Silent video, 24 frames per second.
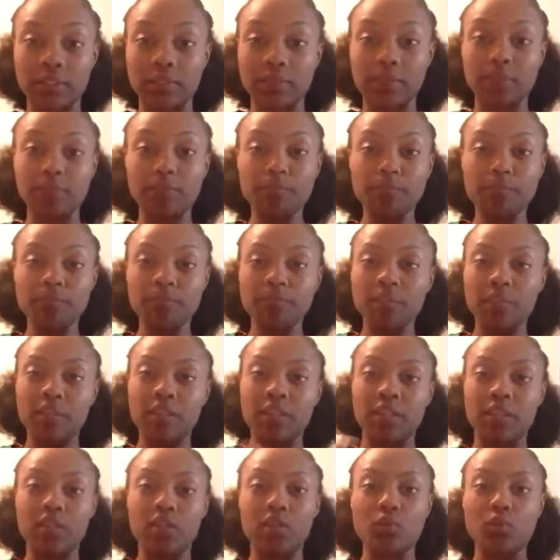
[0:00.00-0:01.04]
And
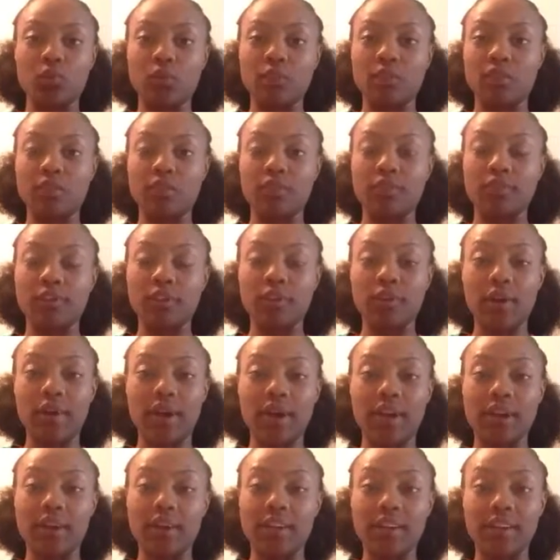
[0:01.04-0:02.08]
then you want to figure
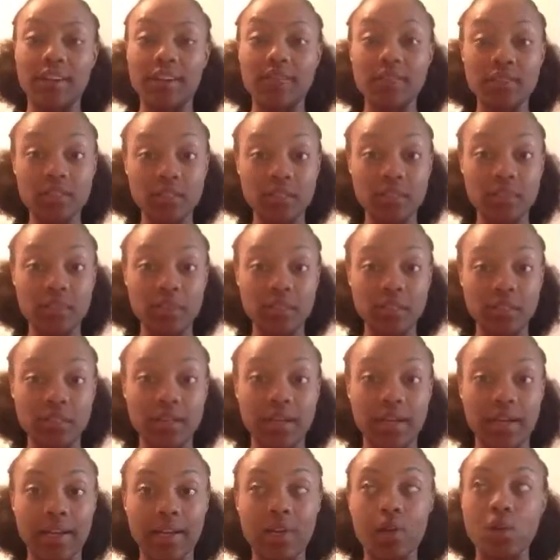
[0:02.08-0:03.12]
out, if this
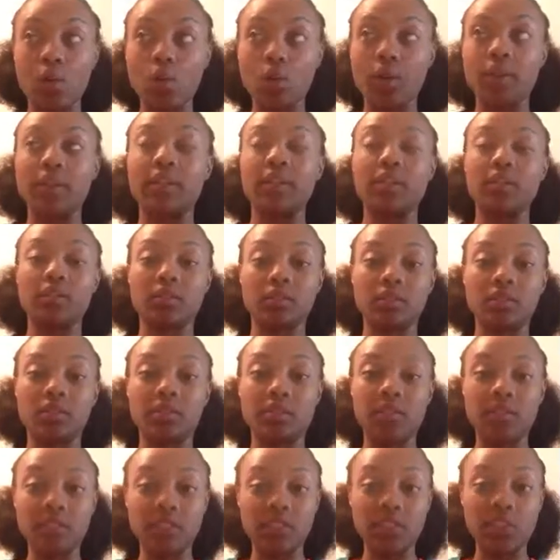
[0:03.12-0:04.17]
person I can court, is
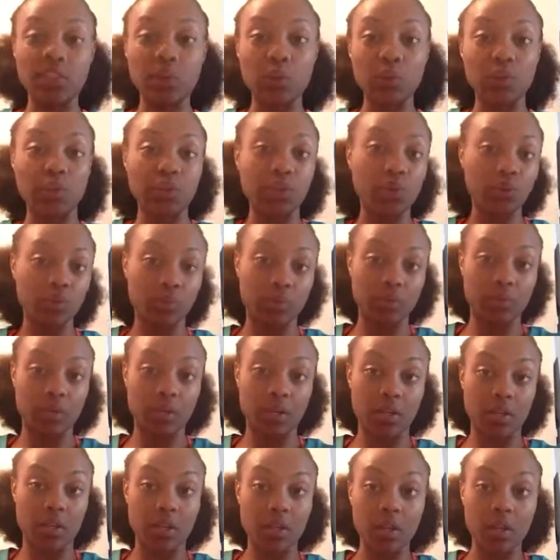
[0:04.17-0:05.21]
this person equally yoked with me?